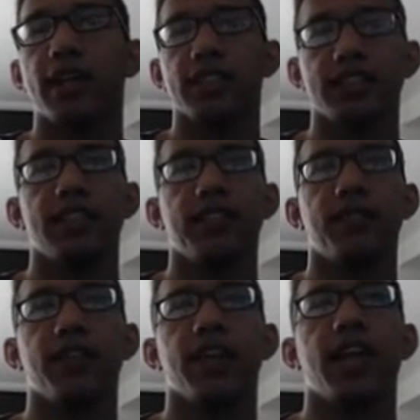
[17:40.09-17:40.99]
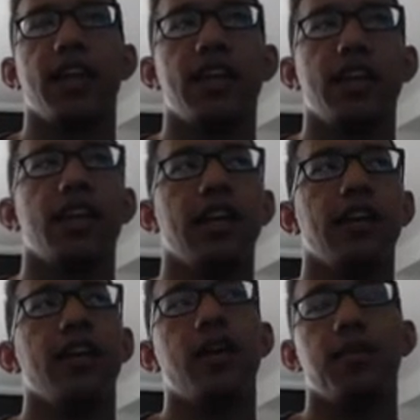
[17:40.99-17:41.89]
It didn't feel like I needed it
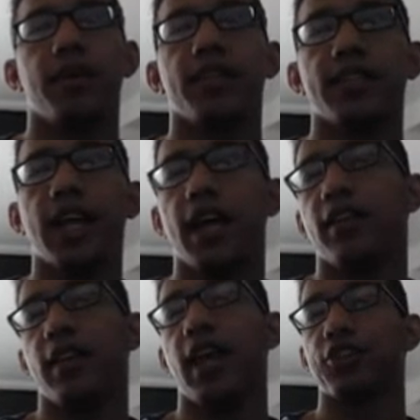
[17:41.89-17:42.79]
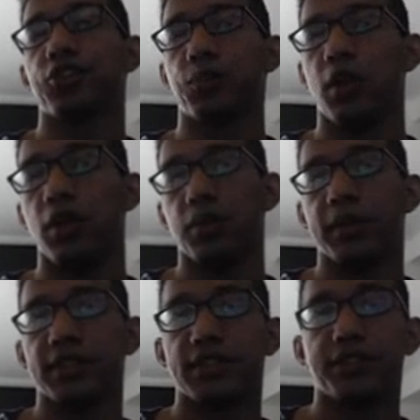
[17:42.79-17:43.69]
because I had the extra
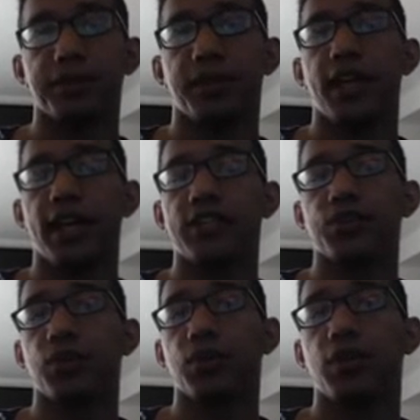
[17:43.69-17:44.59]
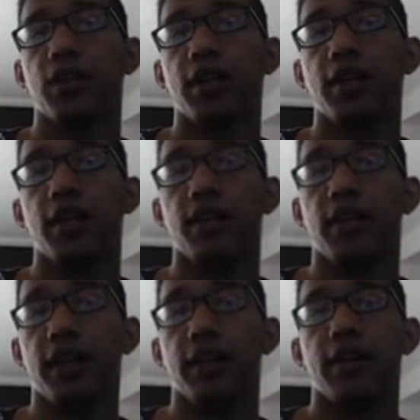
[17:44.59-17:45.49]
Wallowinds to cancel
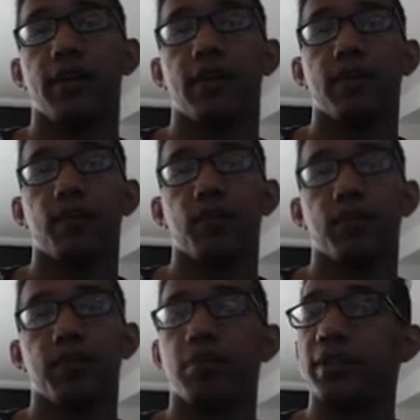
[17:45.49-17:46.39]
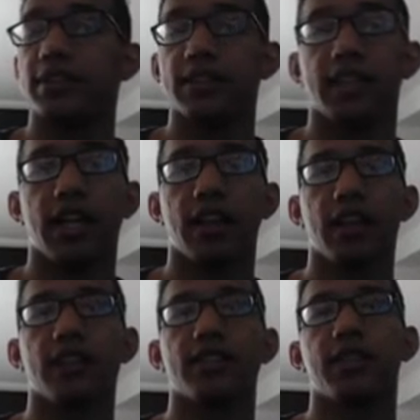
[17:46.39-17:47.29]
their prisons and anything
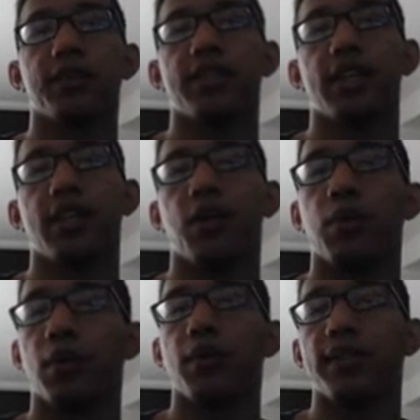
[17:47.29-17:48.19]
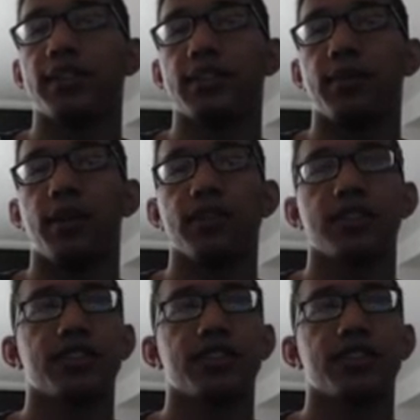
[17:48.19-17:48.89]
else that they were setting that weren't races and melders.